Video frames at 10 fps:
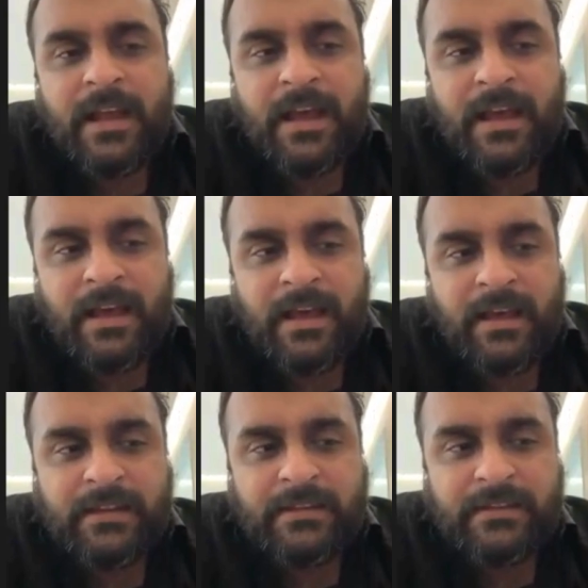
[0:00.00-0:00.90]

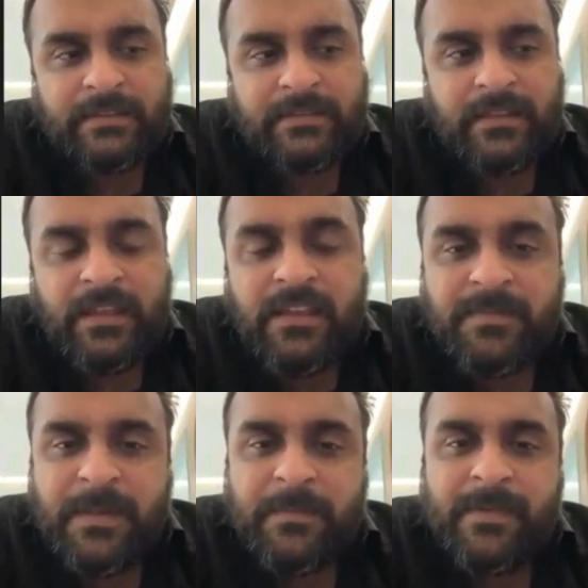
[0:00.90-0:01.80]
And
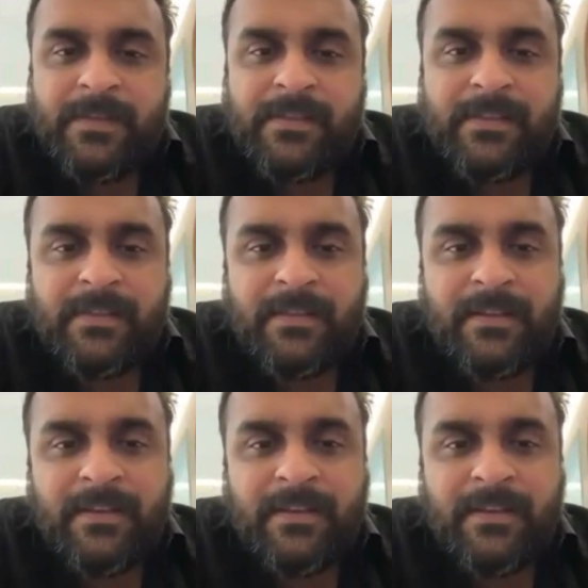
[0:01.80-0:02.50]
these people